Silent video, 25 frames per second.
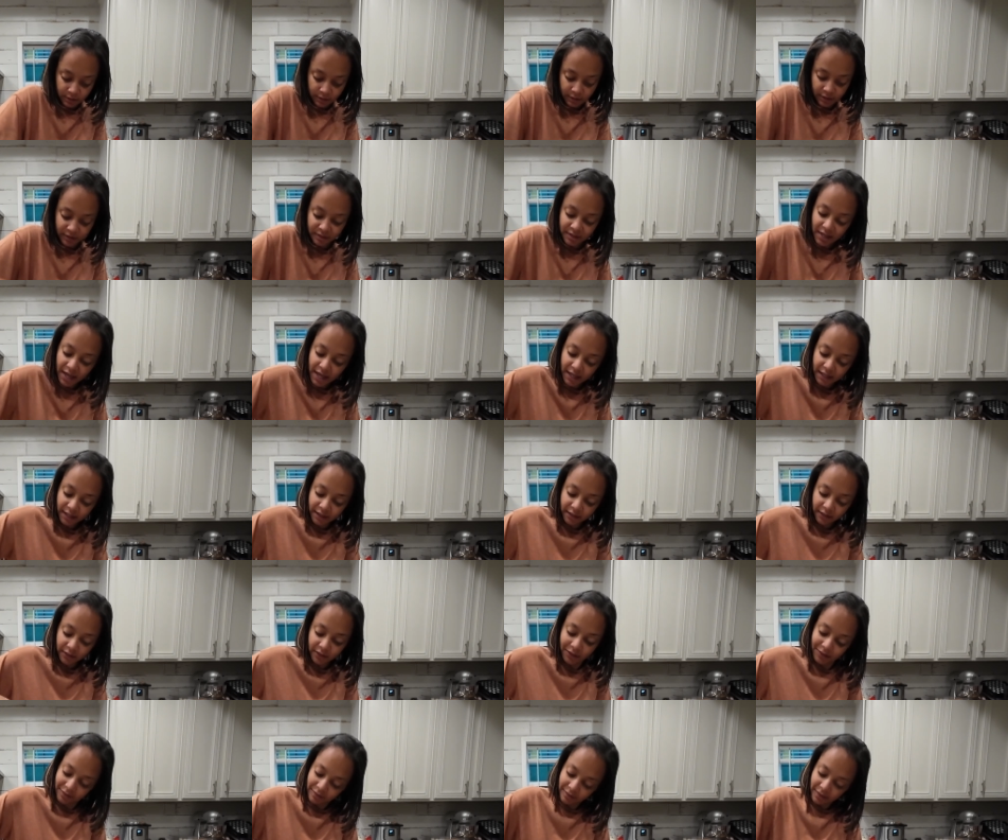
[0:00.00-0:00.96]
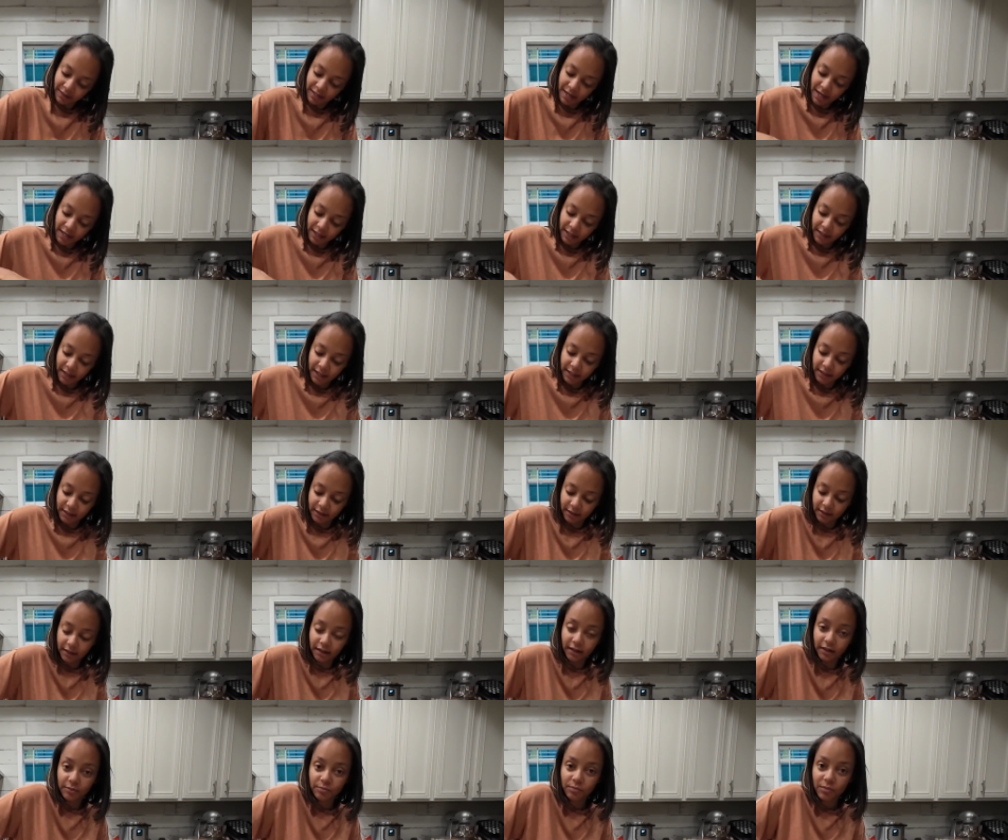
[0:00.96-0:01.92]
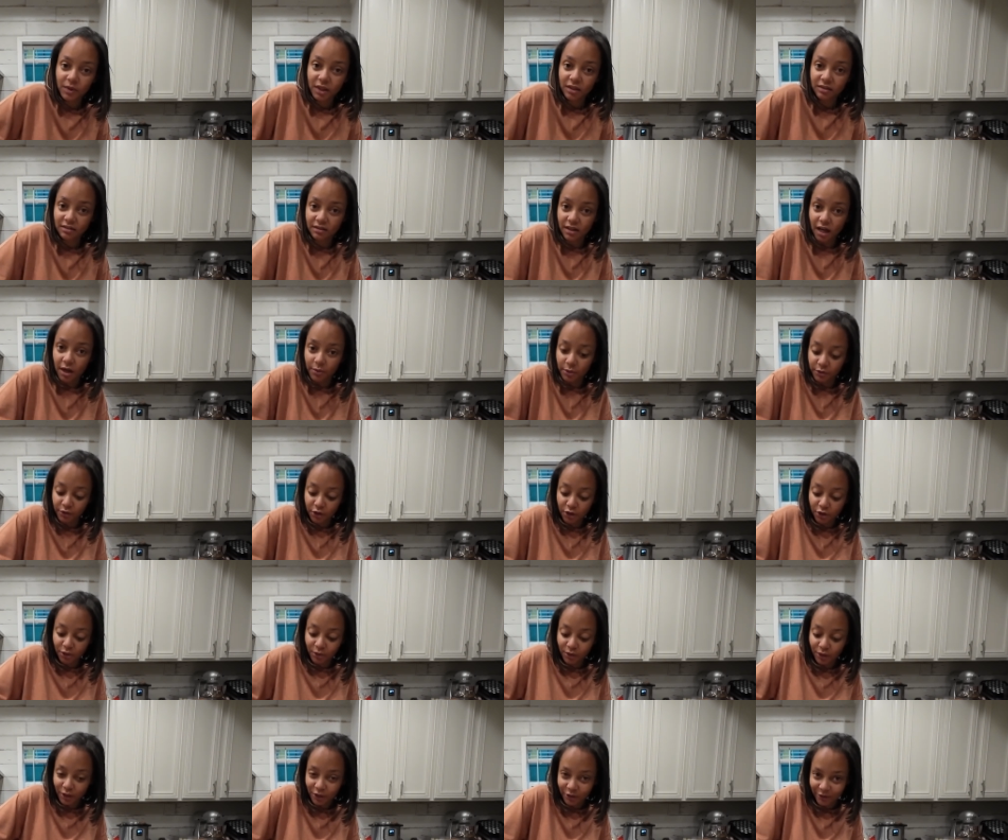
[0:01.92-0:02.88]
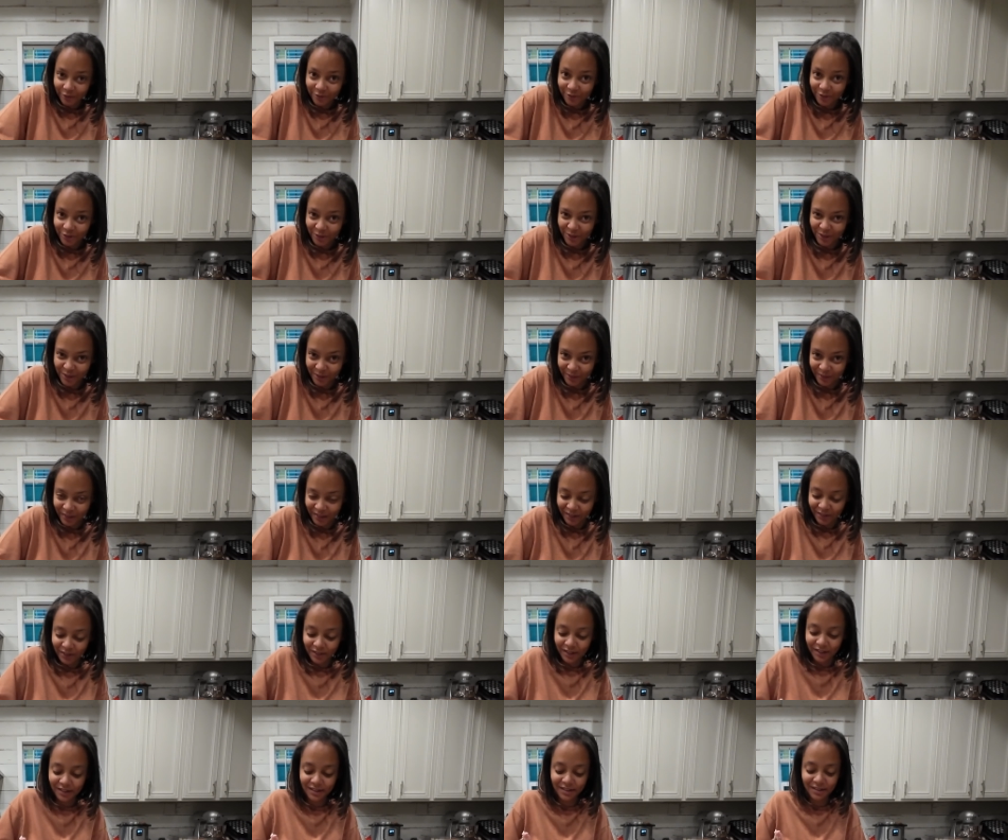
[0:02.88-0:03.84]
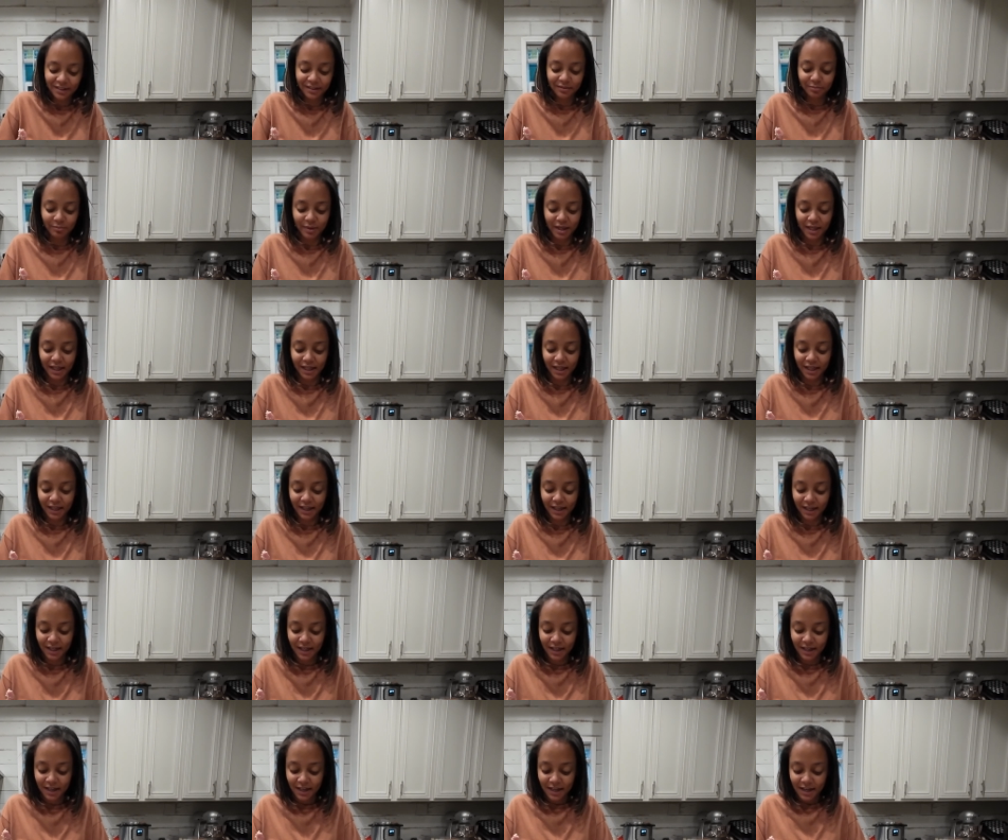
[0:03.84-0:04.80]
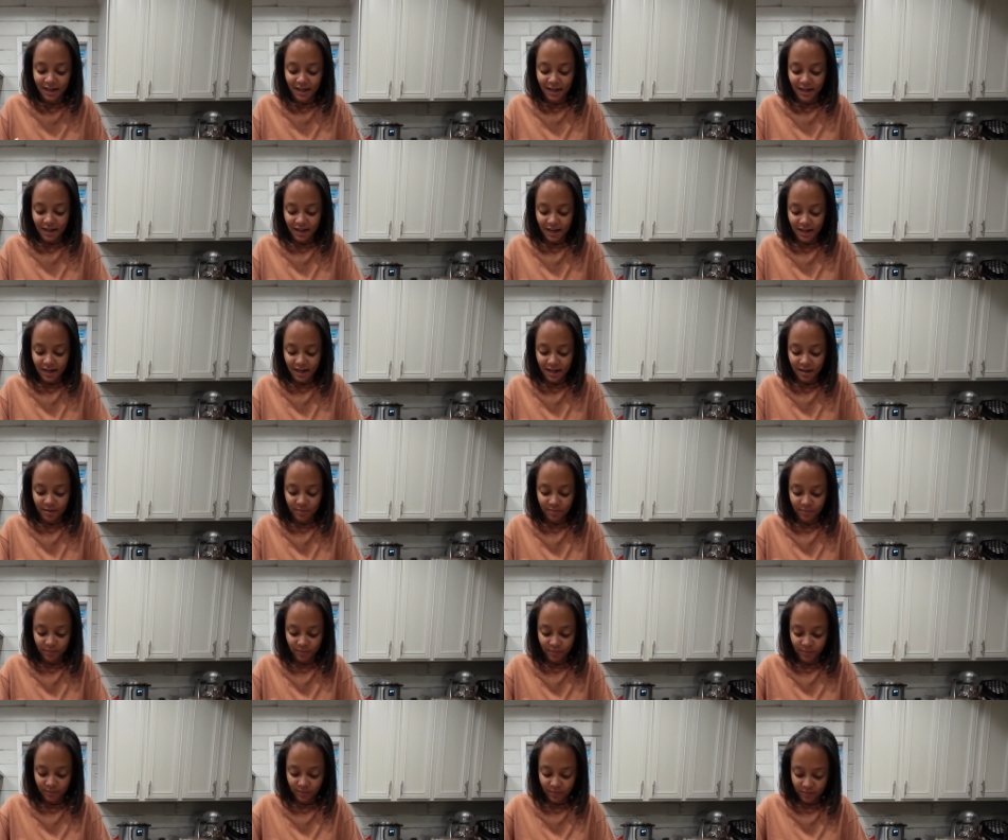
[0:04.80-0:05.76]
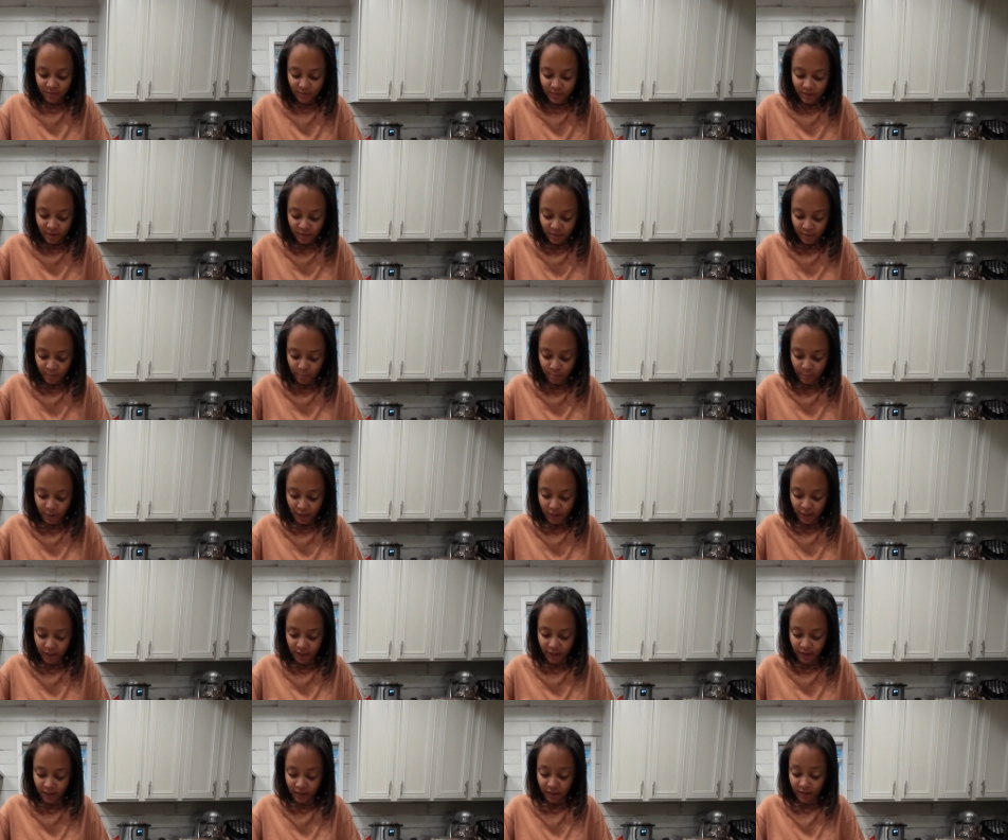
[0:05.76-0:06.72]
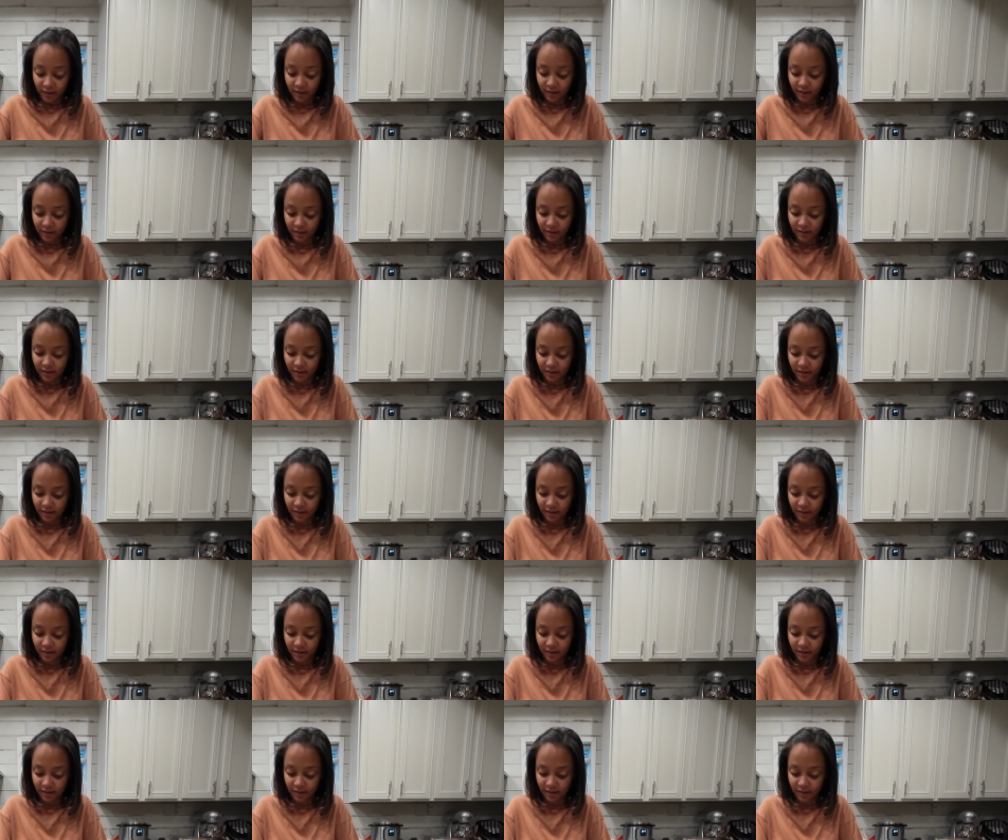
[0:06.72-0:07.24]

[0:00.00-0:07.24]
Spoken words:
It kind of looks like the sourdough loaves, you know, that you can make, but it's